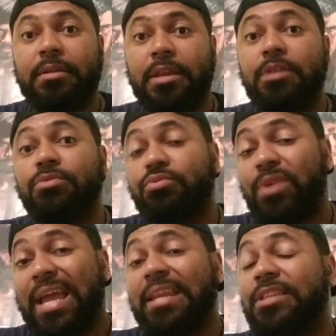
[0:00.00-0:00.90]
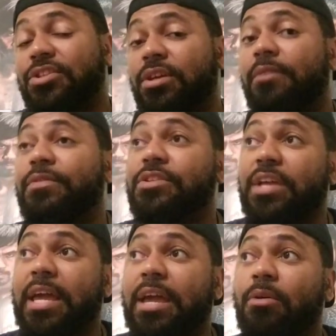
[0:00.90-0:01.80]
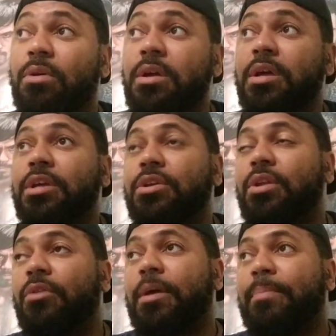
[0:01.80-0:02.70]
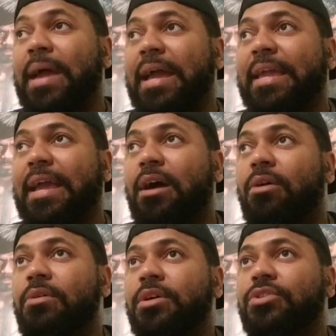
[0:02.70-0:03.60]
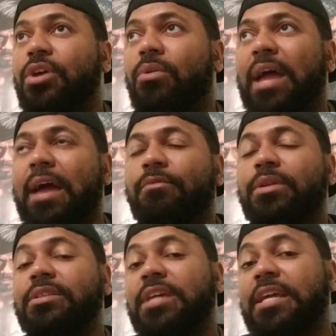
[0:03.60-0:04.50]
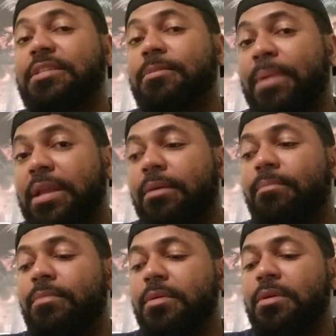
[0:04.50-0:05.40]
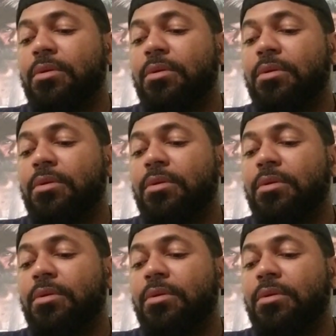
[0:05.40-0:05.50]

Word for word: And he was ranting and stuff and saying, you know, that Pacquiao don't have what it takes to beat him.